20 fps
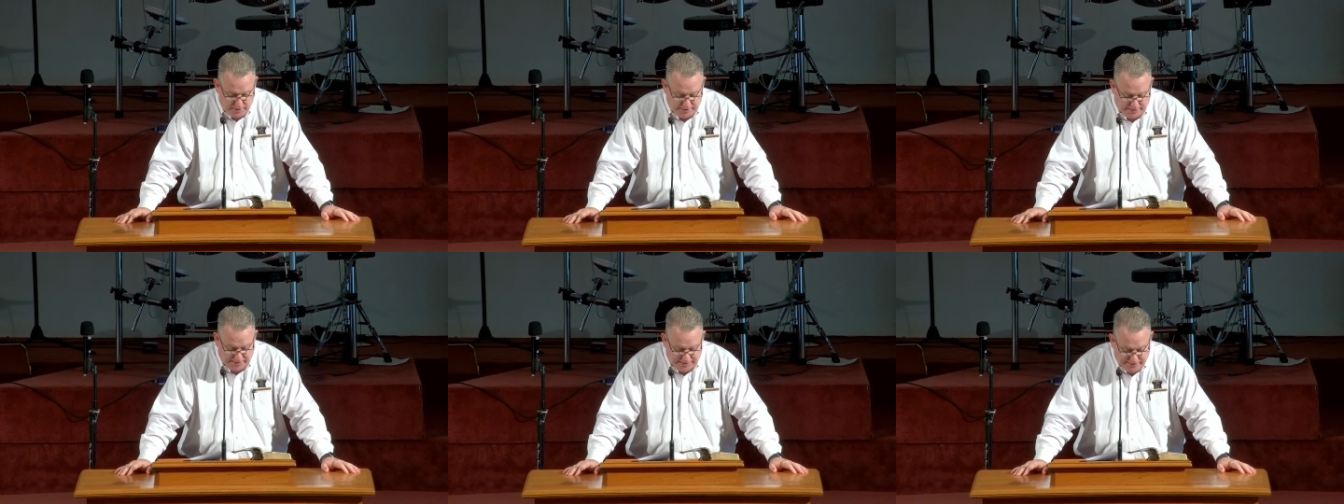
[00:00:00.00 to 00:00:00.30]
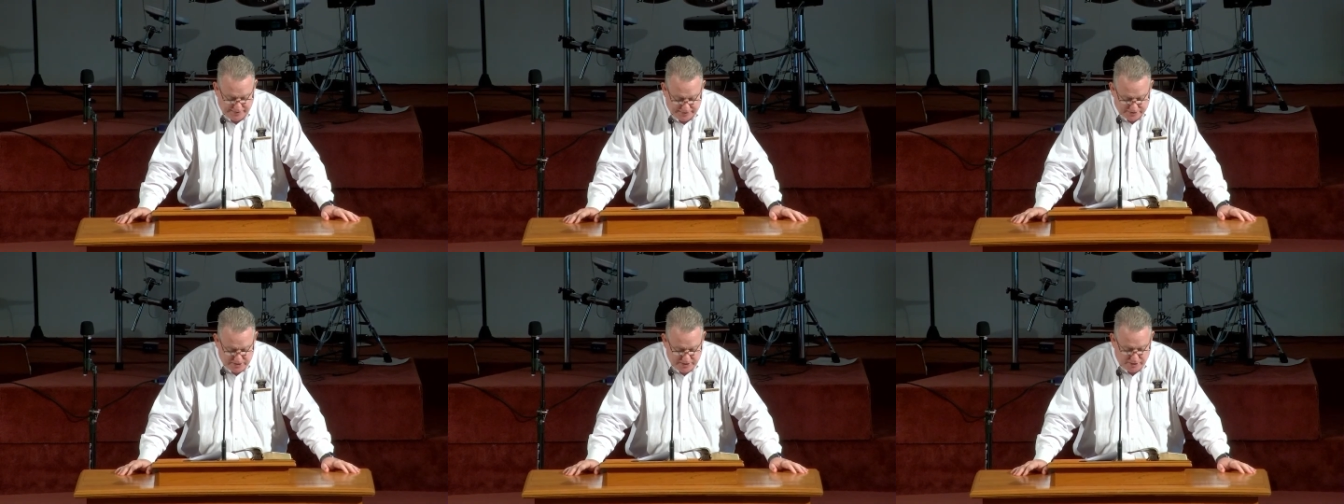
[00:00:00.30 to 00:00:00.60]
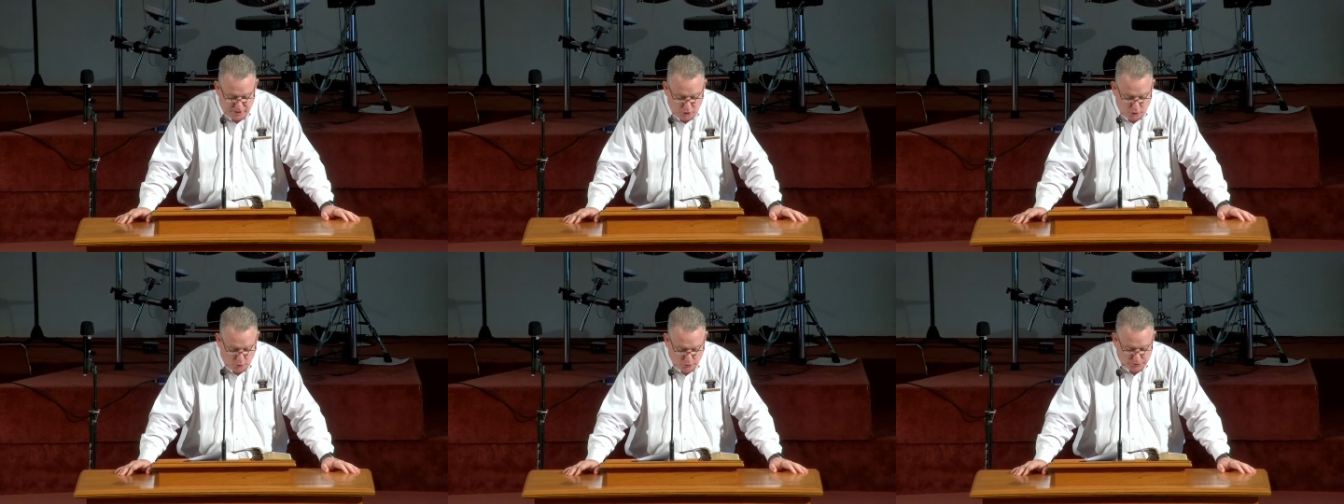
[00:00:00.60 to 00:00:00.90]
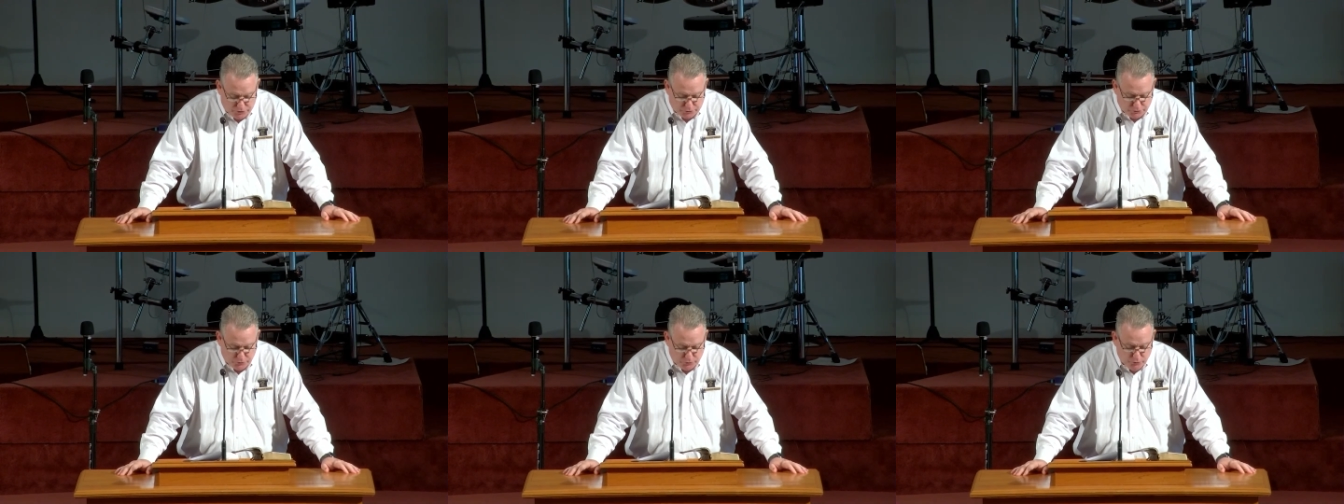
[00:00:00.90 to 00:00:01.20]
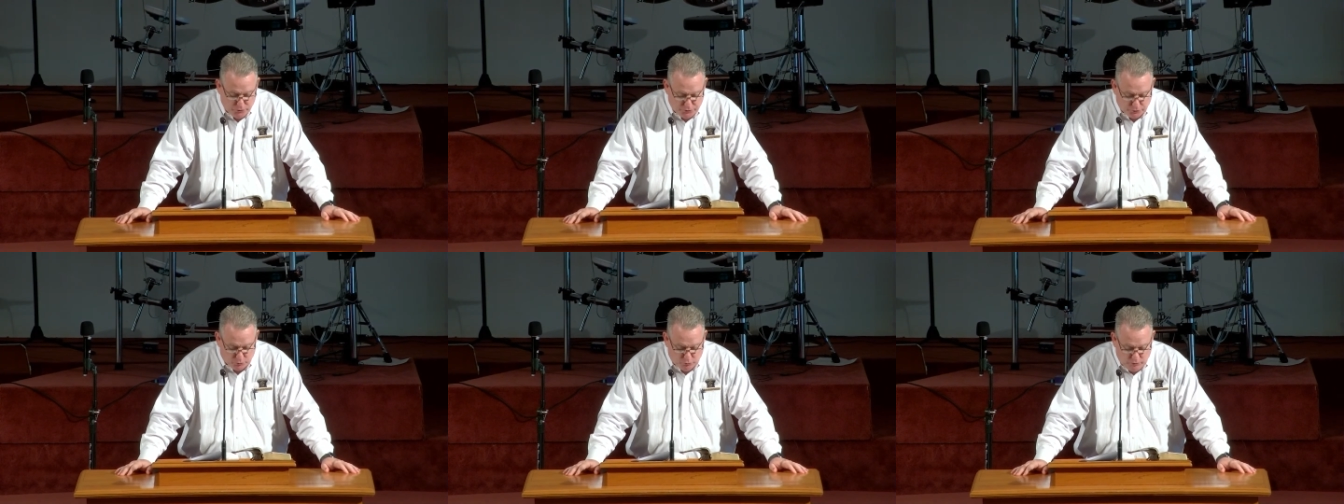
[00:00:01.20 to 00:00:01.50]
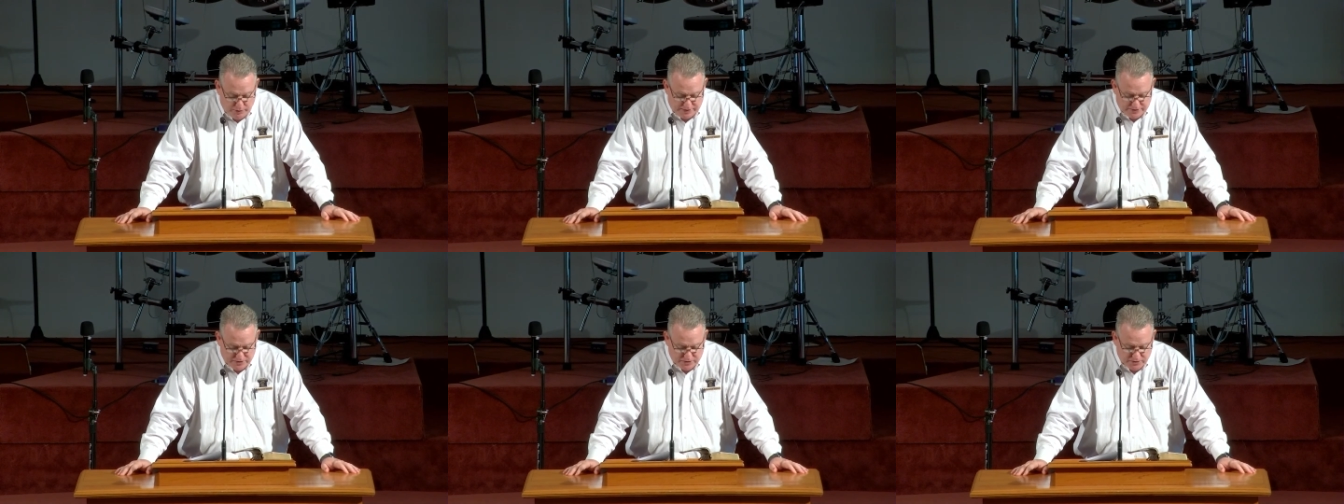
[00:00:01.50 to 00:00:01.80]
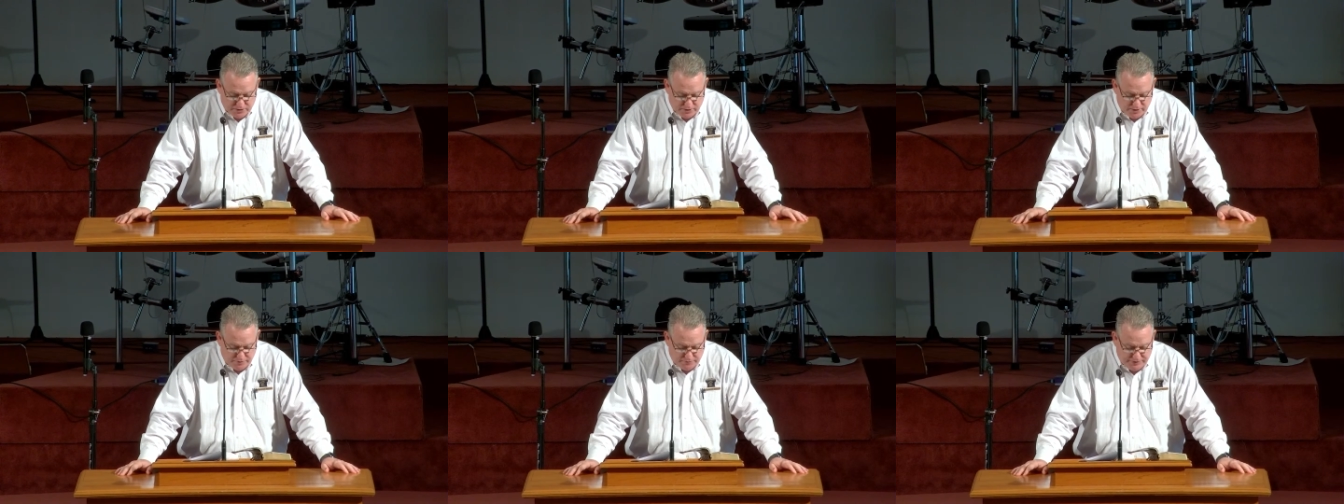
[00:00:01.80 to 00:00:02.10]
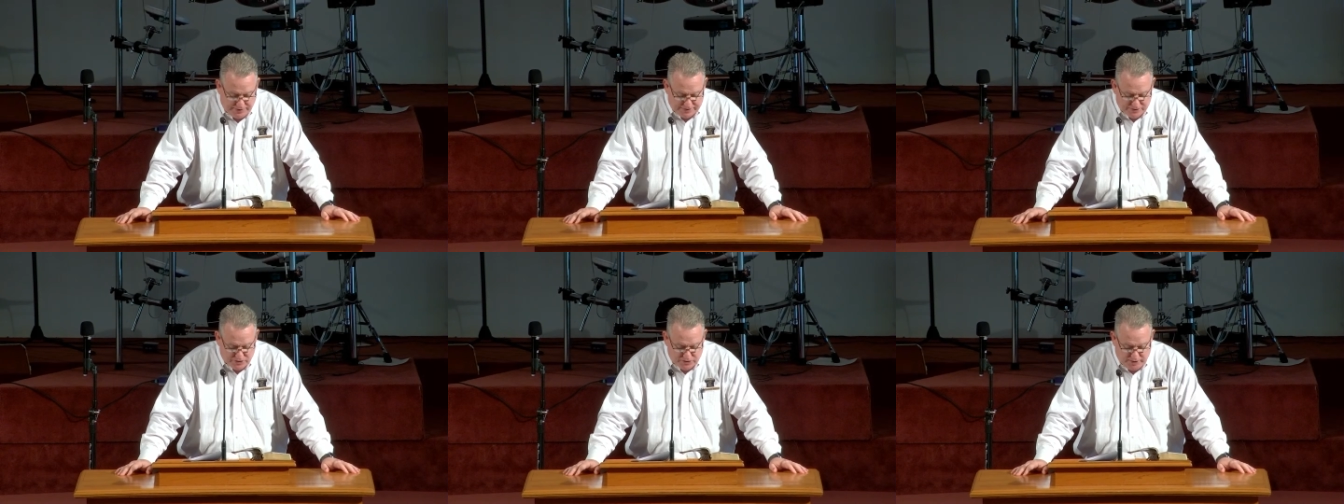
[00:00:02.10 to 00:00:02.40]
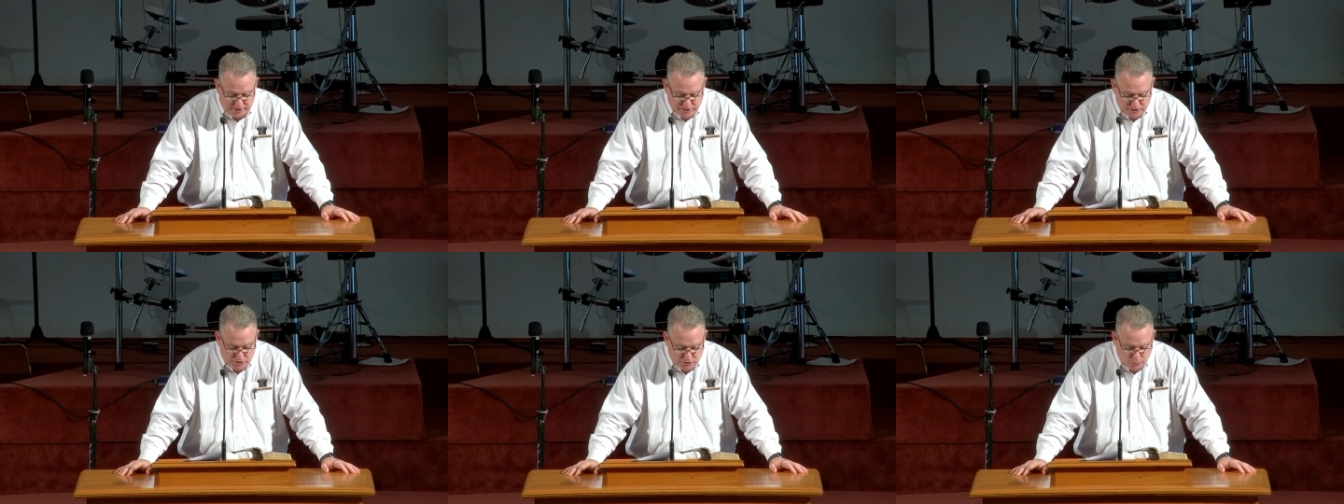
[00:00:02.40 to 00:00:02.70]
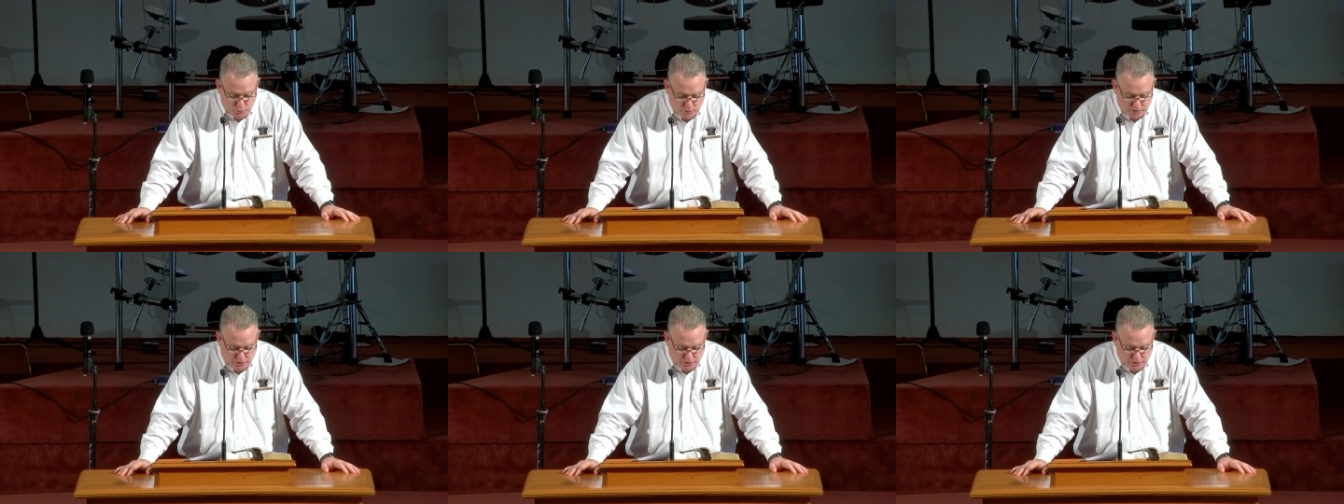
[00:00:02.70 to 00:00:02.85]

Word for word: And as he goes through the rest of that section,